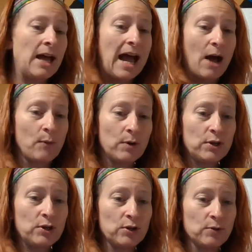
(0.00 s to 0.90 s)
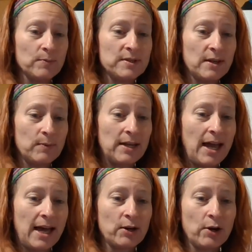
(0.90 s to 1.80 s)
our cubes, and we
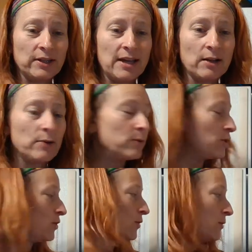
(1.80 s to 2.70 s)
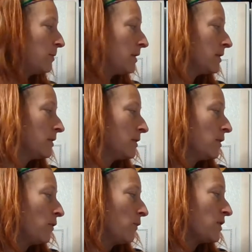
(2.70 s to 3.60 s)
had our yellow cube,
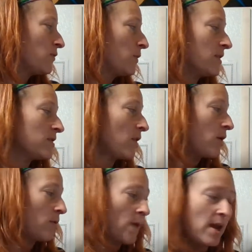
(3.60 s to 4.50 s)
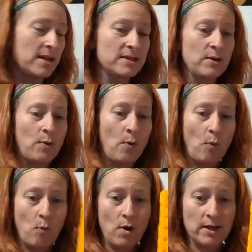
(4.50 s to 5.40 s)
which was always
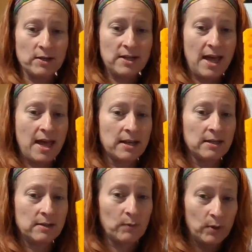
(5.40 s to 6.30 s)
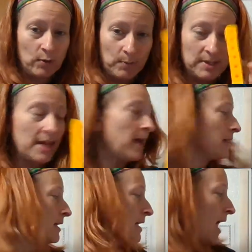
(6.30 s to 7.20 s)
one group of 10,
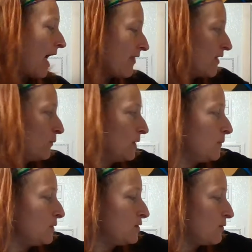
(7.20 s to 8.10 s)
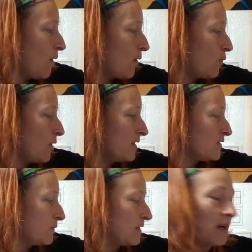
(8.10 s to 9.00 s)
and then we would do our
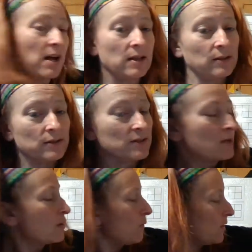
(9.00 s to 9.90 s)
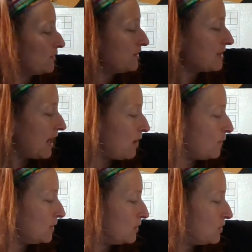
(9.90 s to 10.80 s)
ones with the colors. Well, today I
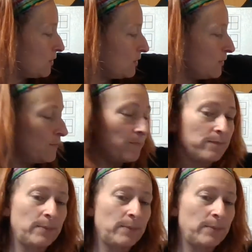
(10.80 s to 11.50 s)
want to show you